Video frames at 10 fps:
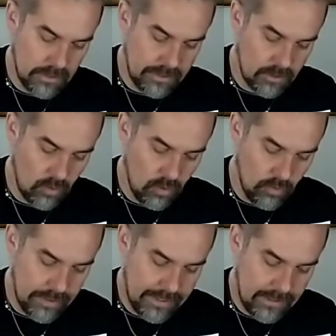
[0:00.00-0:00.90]
This is all
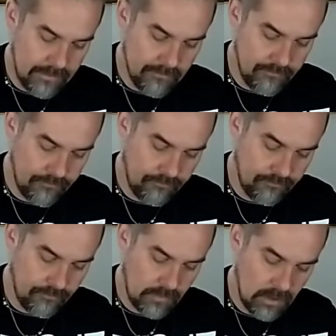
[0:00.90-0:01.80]
we need.
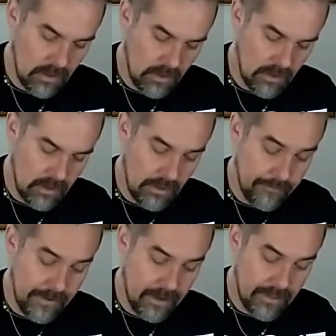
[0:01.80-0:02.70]
The
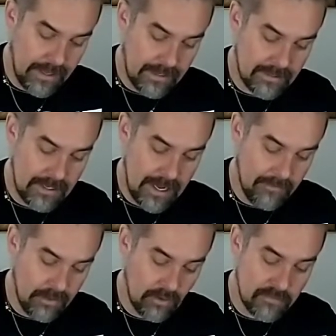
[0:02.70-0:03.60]
funny thing is, I
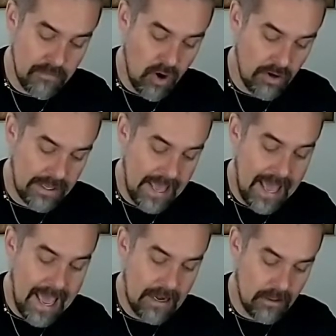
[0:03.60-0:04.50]
will not mark
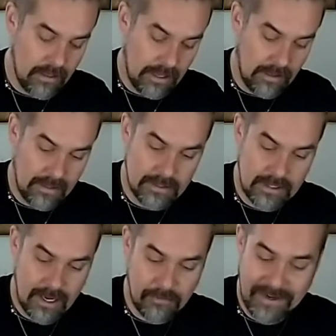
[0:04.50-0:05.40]
anything this
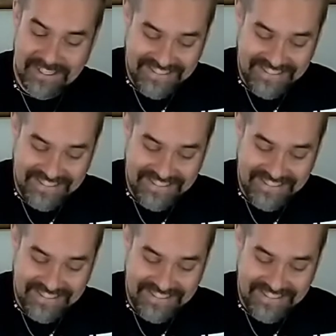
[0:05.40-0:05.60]
time.